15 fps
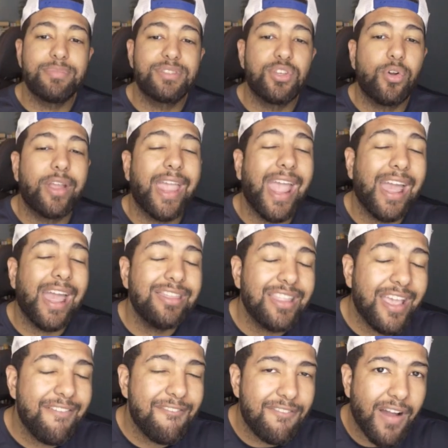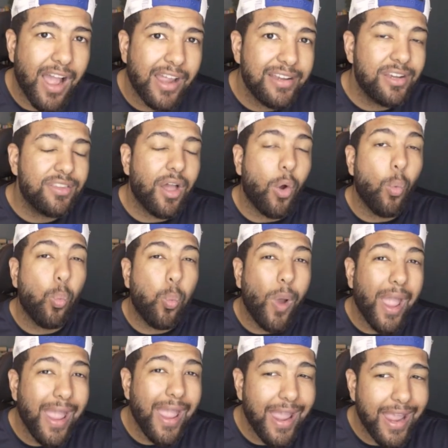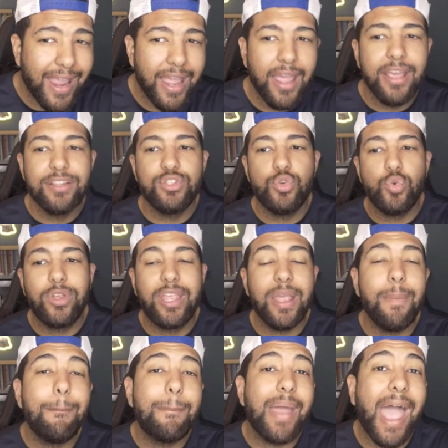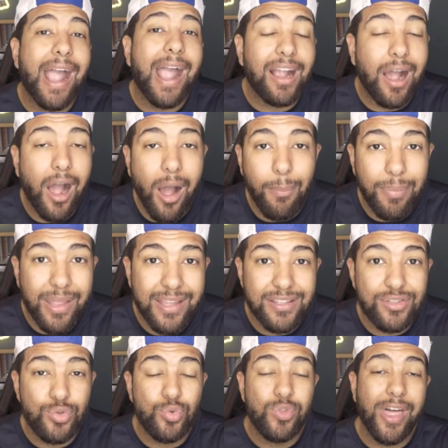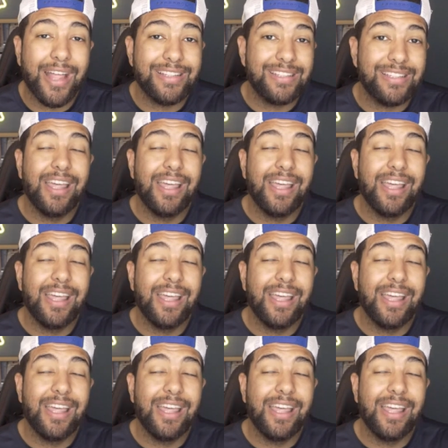So can they find a way to get back up into that